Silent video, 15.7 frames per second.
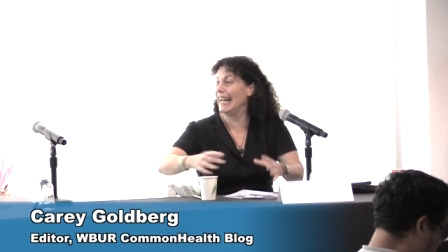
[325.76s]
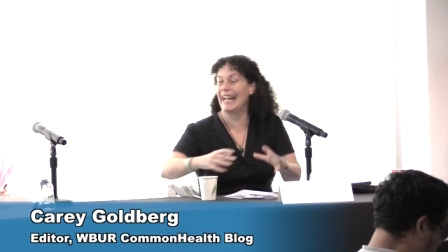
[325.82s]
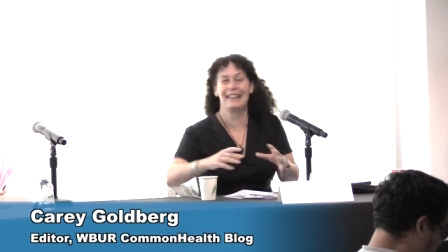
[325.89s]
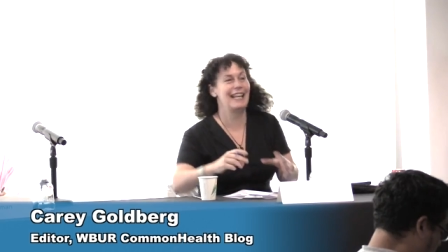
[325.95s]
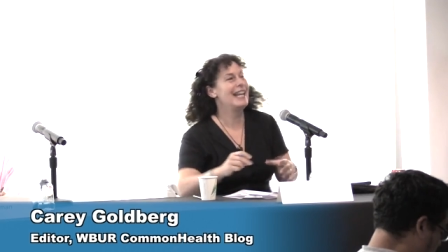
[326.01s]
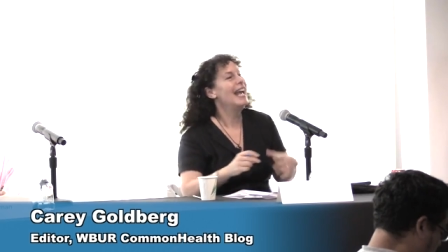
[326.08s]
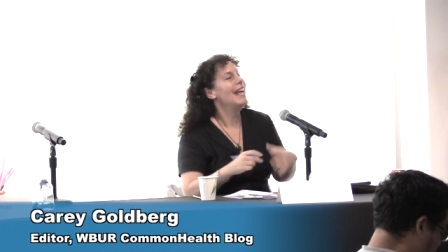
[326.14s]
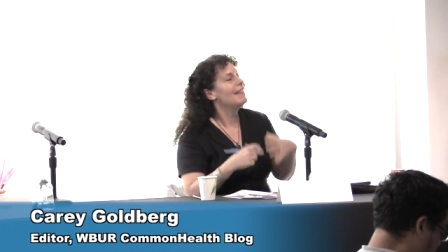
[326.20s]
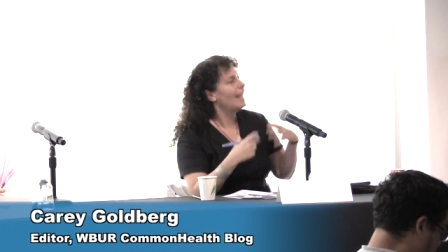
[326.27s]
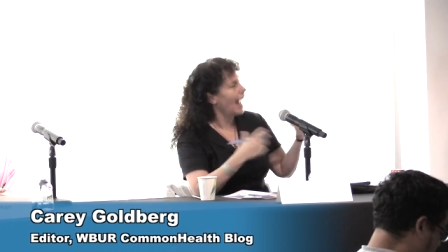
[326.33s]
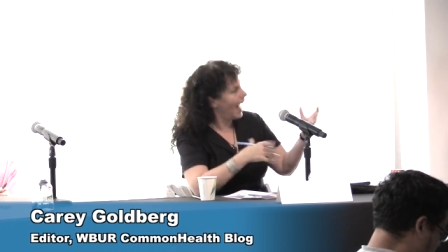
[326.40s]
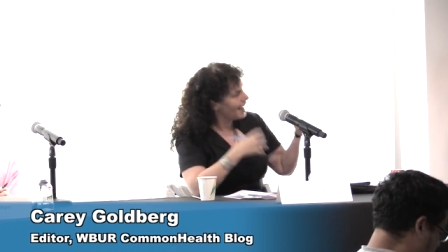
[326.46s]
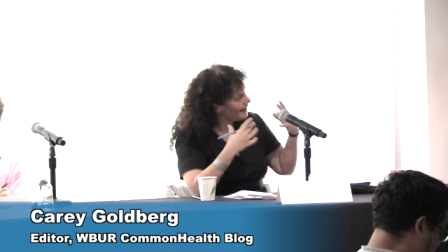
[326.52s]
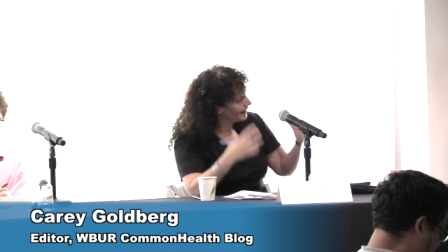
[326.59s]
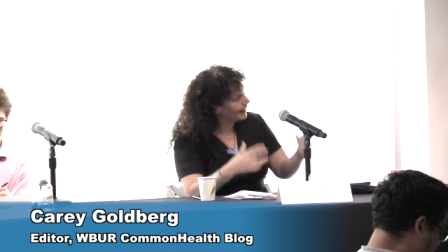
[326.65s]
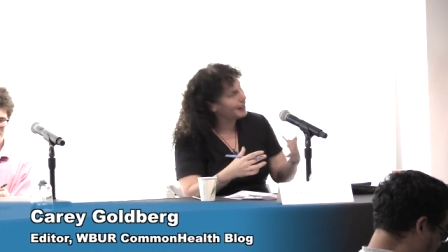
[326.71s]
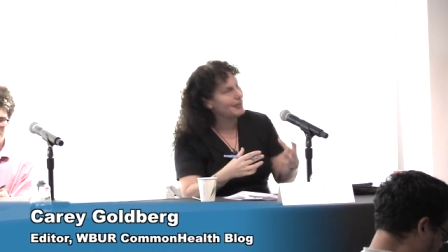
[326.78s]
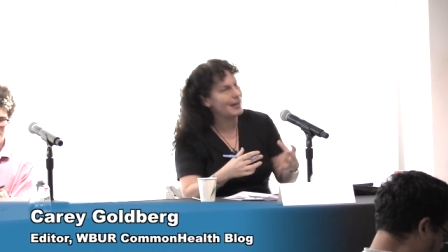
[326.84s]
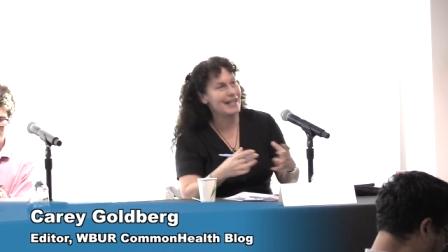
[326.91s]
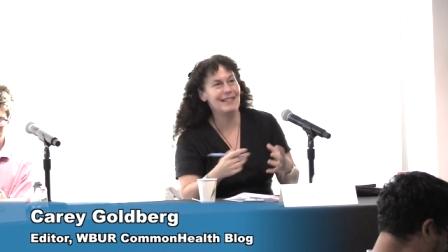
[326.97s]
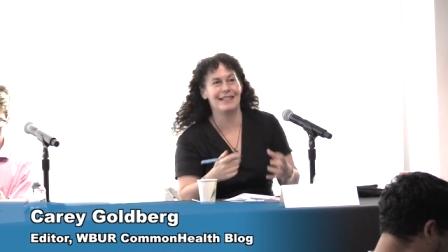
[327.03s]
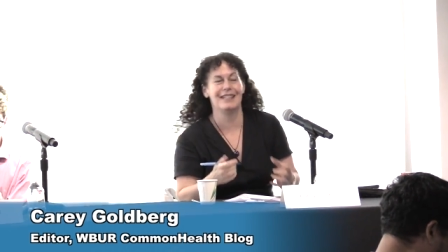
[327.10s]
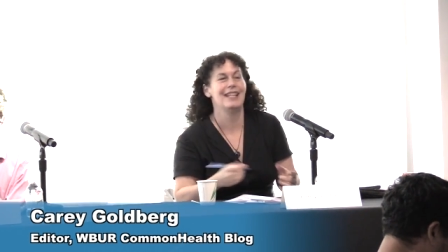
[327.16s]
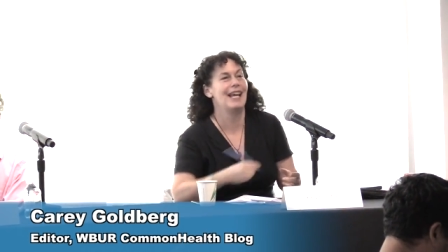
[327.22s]
and they, they ask the
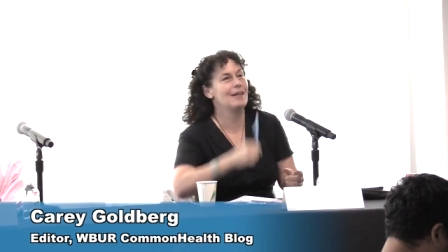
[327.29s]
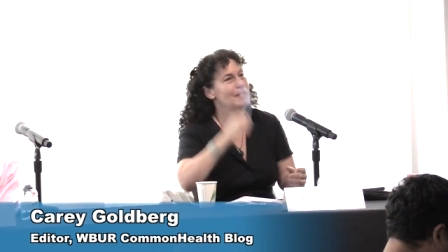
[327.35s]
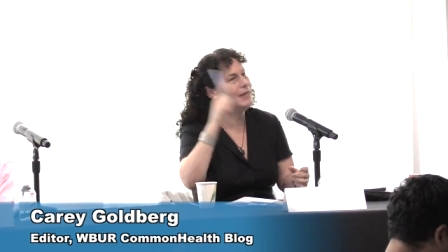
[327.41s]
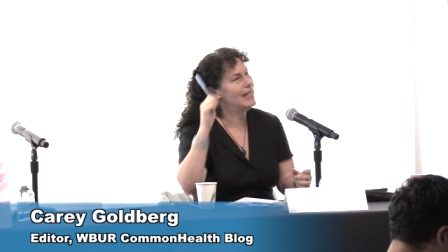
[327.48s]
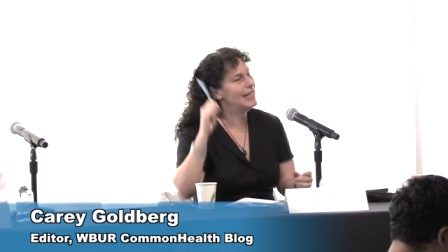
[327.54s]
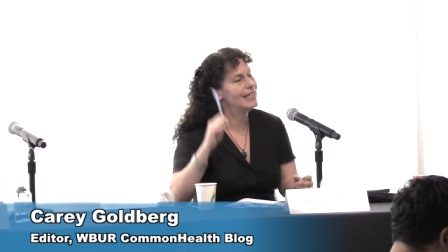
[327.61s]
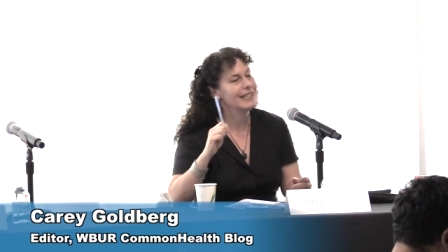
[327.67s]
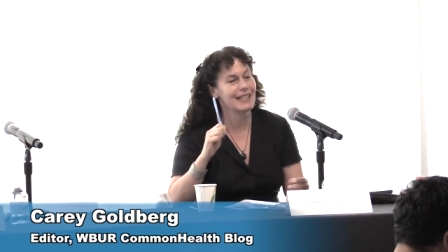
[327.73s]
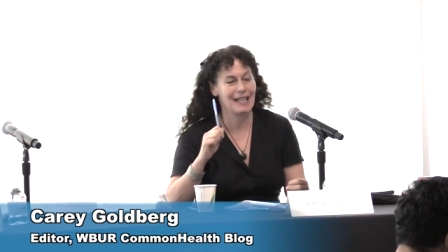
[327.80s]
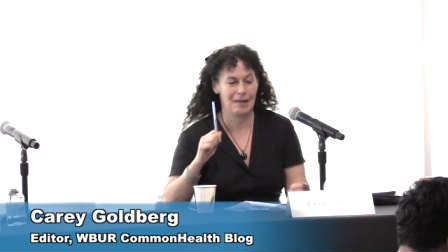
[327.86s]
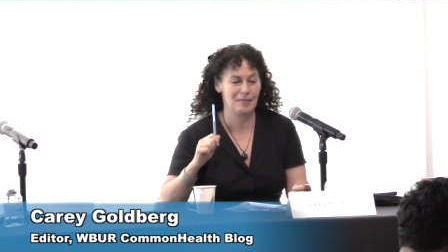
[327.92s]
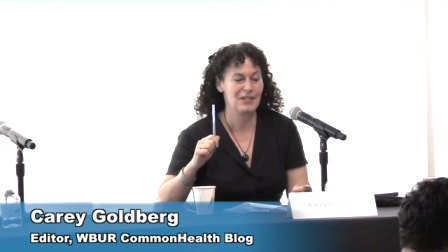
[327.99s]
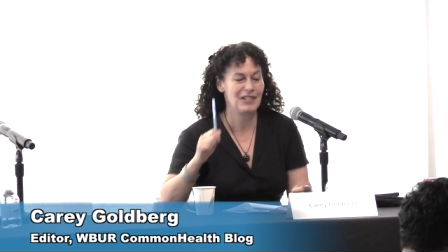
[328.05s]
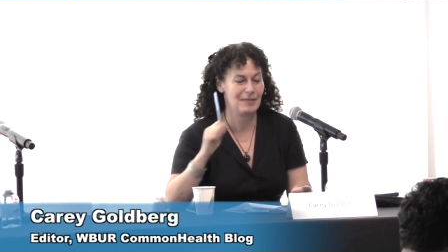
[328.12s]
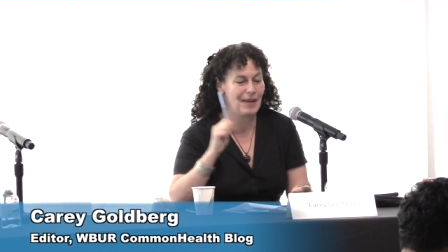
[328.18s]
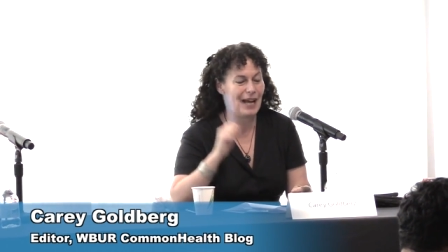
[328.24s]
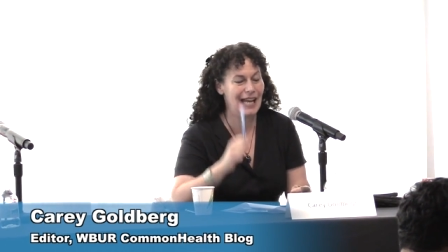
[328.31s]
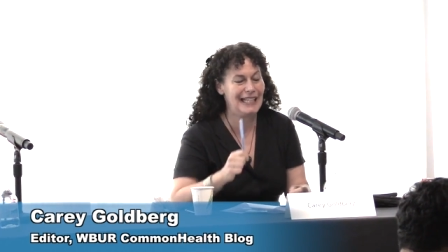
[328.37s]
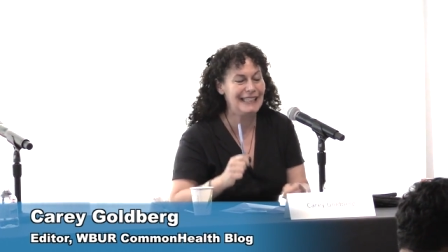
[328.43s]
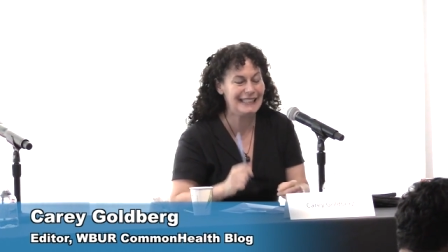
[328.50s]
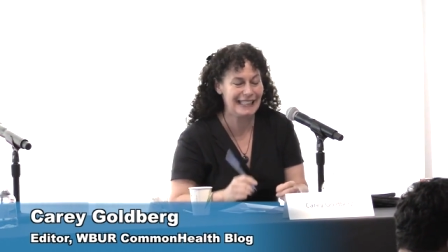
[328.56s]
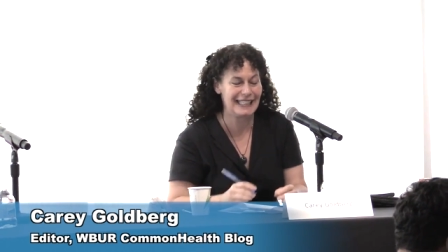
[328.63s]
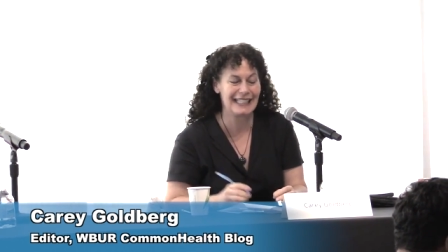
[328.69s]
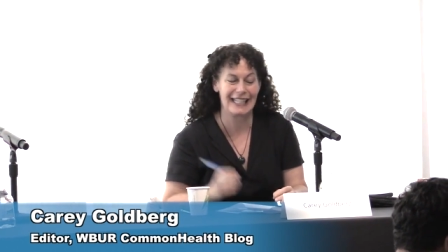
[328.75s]
question that immediately comes to
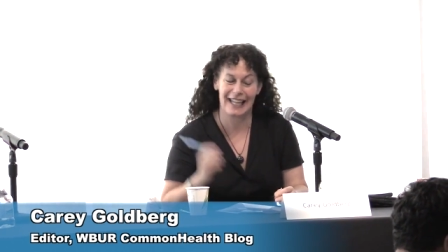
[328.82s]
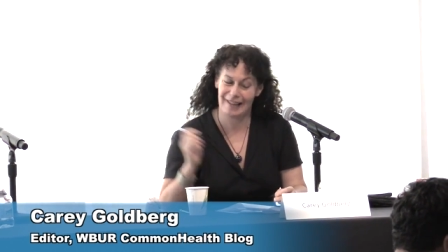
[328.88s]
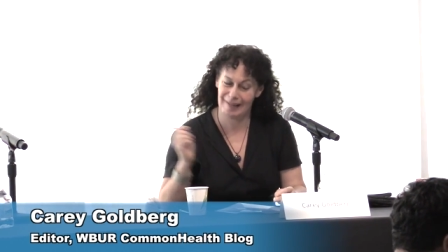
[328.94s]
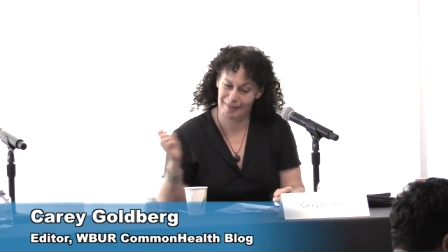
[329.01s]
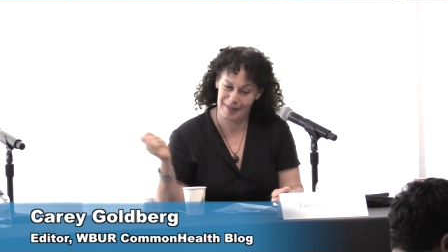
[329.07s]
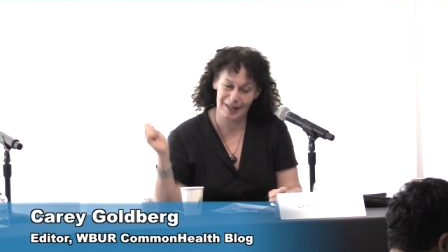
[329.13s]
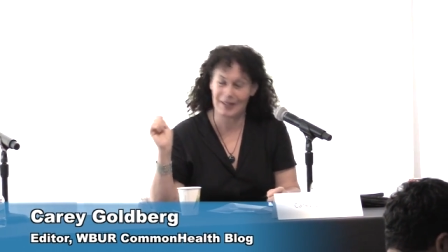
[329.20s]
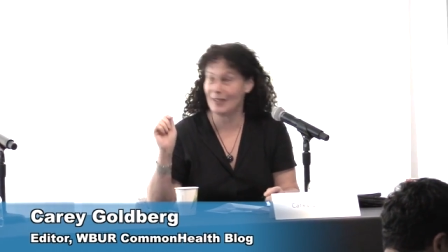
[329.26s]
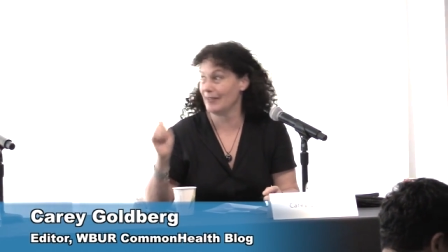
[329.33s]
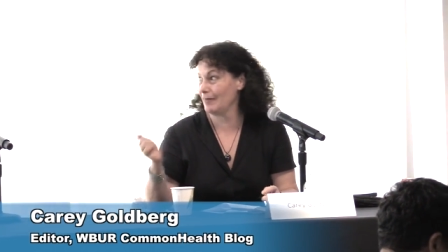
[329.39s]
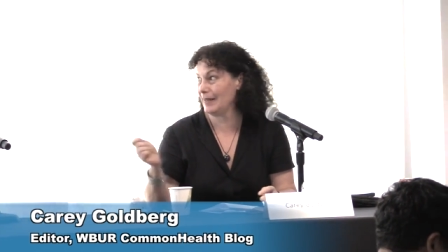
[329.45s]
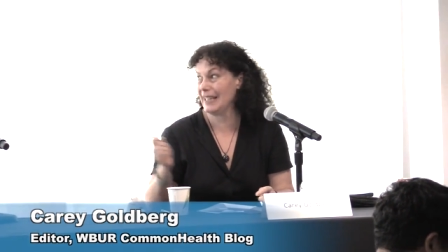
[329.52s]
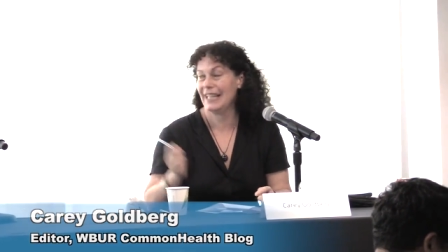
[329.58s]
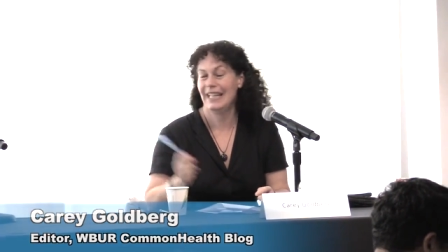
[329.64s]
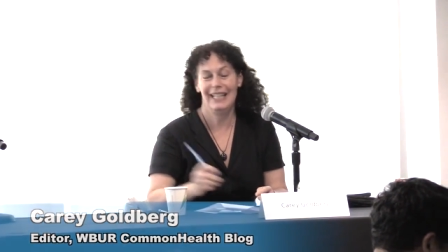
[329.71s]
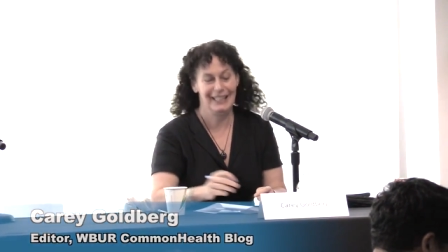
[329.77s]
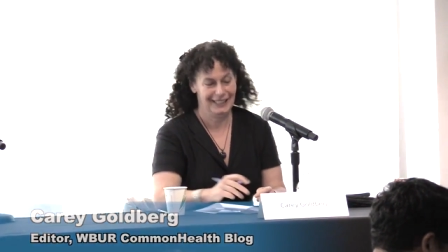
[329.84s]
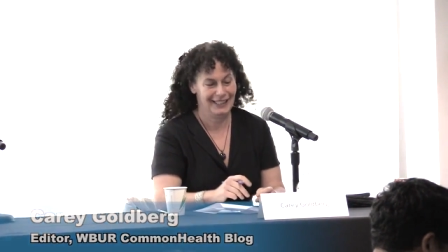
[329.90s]
mind, and um, so you would be